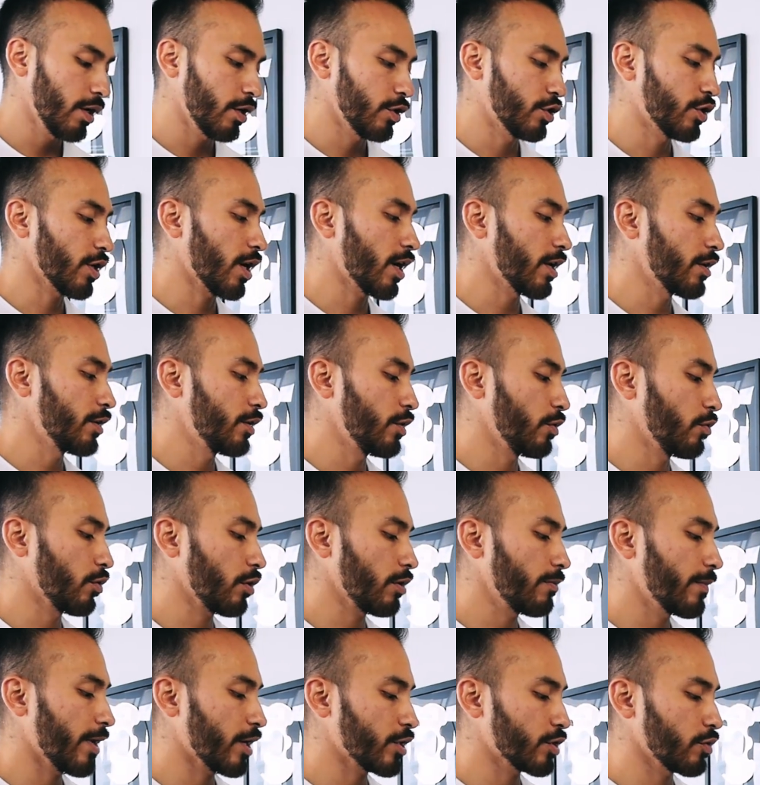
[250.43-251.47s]
John Dewar,
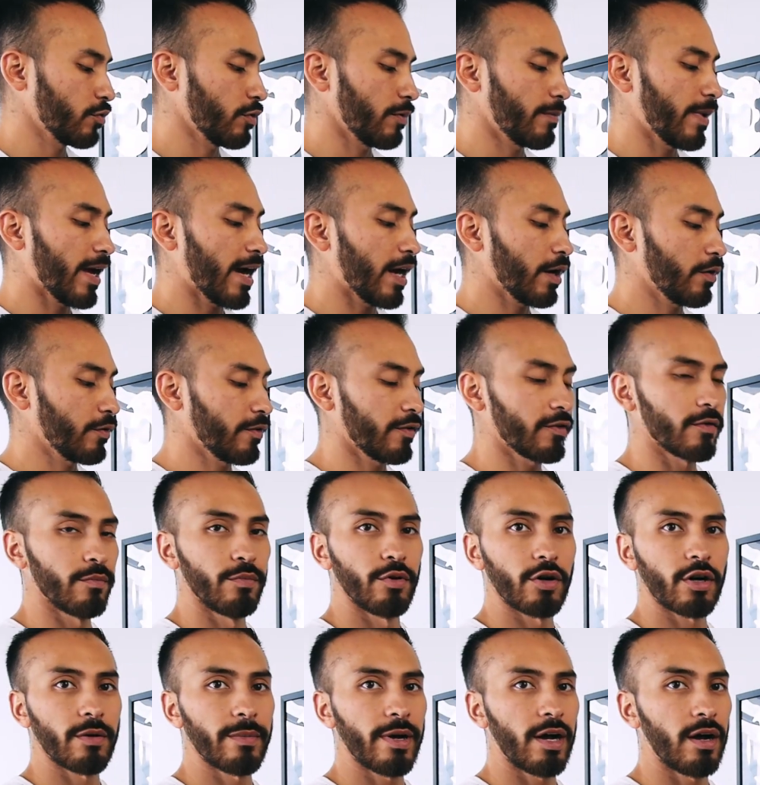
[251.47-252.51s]
Measure What Matters. It's a
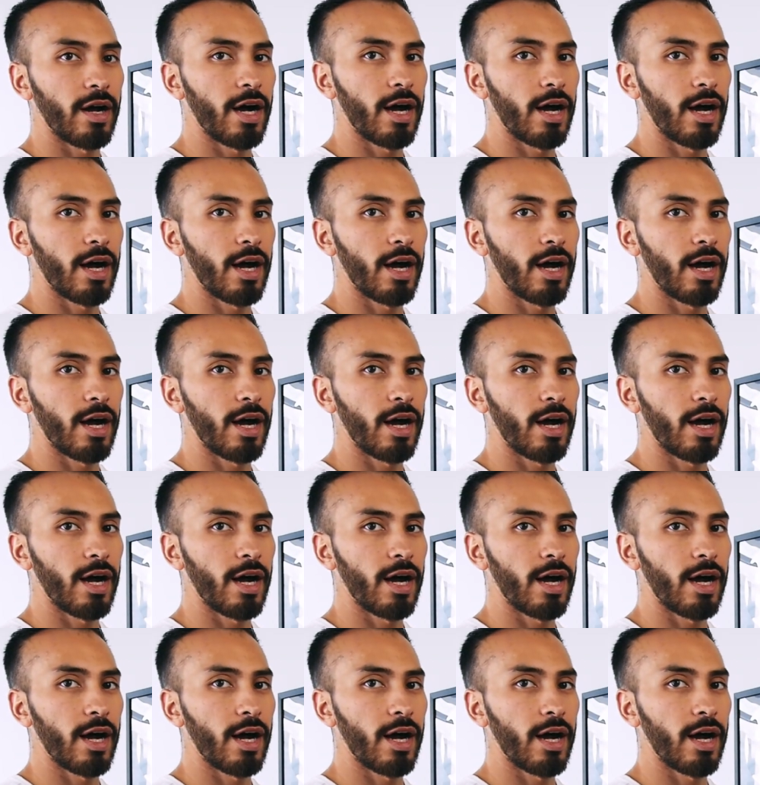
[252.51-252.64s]
book about